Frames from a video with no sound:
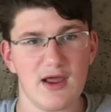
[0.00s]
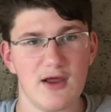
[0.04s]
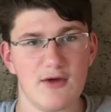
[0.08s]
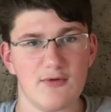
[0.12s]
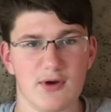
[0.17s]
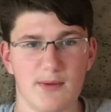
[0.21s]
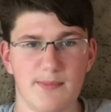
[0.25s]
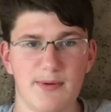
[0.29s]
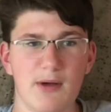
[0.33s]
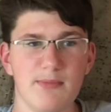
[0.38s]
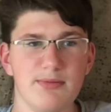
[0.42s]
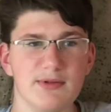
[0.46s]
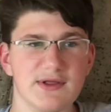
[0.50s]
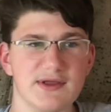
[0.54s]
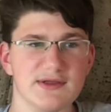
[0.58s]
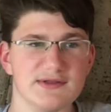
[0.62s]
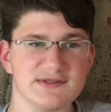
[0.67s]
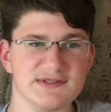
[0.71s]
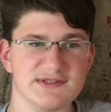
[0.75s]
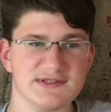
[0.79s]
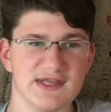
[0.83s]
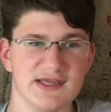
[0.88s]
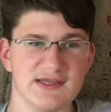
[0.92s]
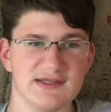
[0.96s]
Republican
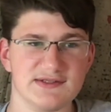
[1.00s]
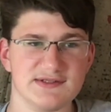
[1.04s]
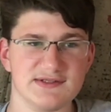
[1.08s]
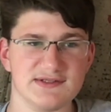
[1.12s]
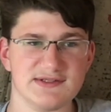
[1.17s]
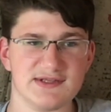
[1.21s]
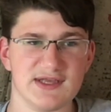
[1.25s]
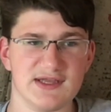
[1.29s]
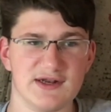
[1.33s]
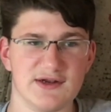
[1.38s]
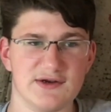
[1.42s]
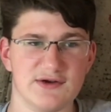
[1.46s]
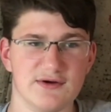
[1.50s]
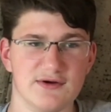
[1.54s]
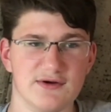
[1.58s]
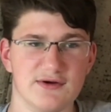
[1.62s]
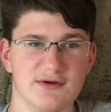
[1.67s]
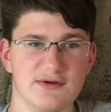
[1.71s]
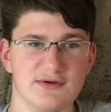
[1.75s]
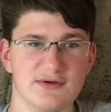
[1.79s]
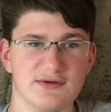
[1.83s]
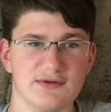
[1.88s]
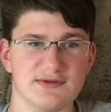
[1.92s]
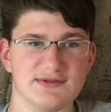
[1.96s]
State
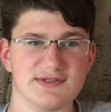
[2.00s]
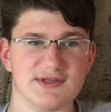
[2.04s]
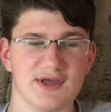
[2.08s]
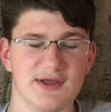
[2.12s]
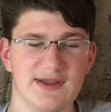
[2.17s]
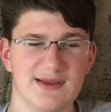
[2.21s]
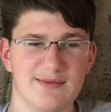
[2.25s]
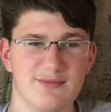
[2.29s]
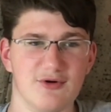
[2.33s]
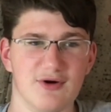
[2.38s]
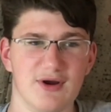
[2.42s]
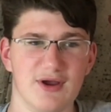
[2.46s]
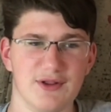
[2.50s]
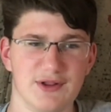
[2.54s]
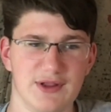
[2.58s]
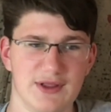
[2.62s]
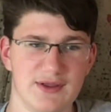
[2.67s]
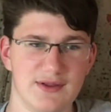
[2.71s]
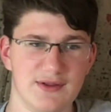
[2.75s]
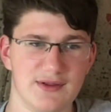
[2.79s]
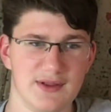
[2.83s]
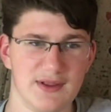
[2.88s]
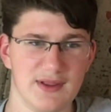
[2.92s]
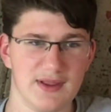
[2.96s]
Senator Sonny Borelli,